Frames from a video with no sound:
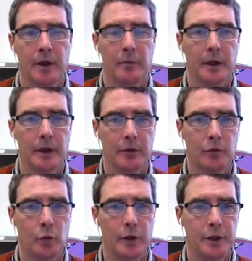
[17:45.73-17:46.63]
because
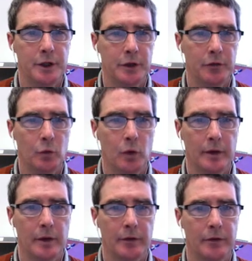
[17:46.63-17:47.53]
we just want
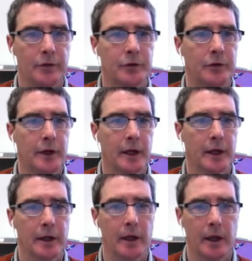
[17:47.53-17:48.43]
a
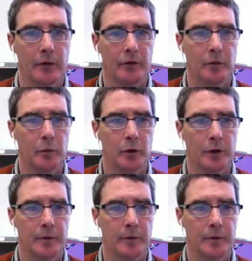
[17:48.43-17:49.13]
string as input.